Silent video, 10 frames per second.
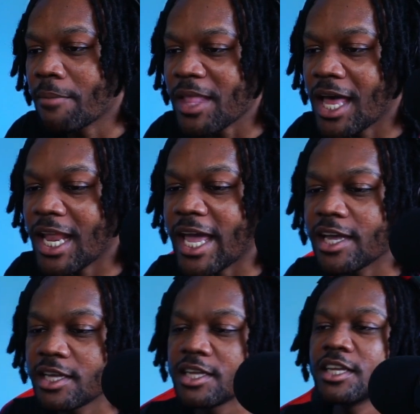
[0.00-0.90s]
I'm not
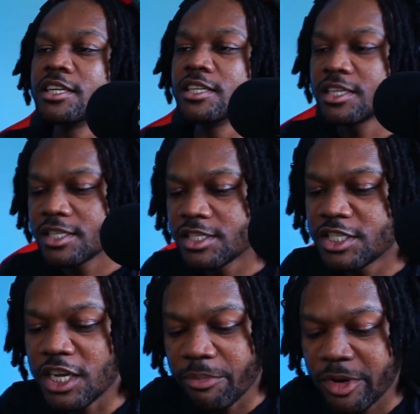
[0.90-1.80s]
like
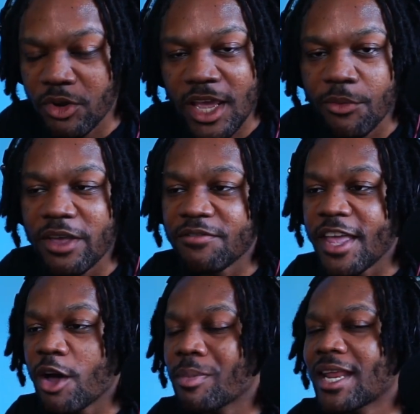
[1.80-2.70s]
jumping on that wave
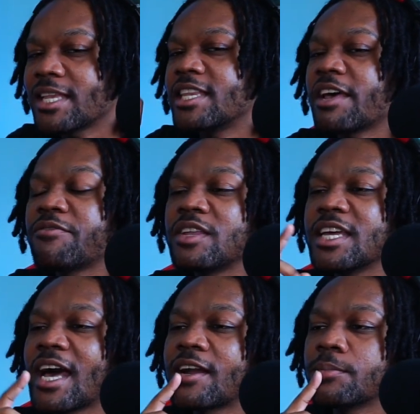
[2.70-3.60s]
now, but that definitely
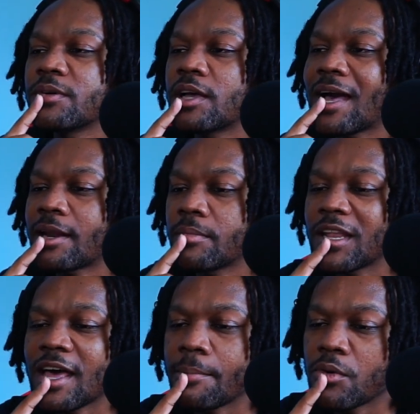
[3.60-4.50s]
got him got him a
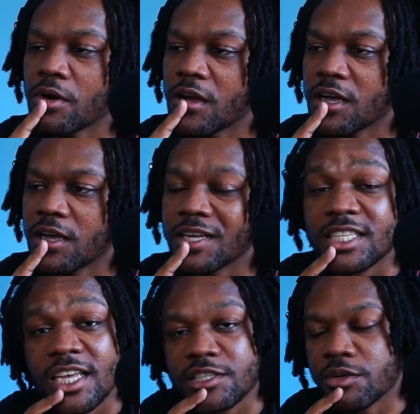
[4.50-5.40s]
lot more uh
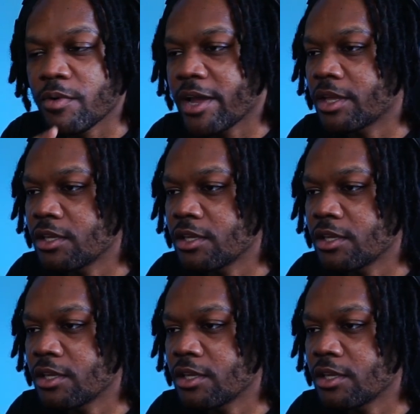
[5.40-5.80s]
attention, right?